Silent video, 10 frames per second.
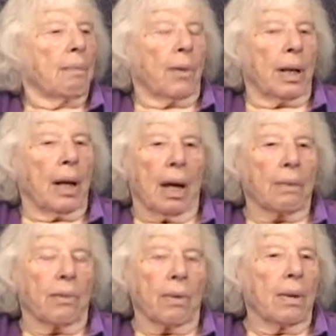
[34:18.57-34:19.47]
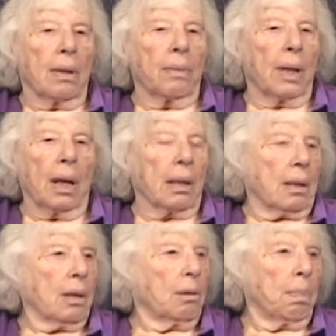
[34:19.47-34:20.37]
we had uh, we
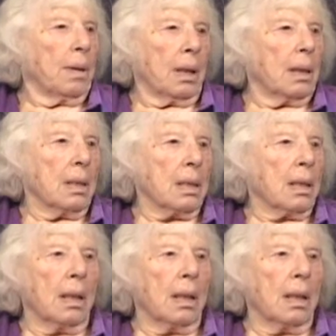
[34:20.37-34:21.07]
had coupons,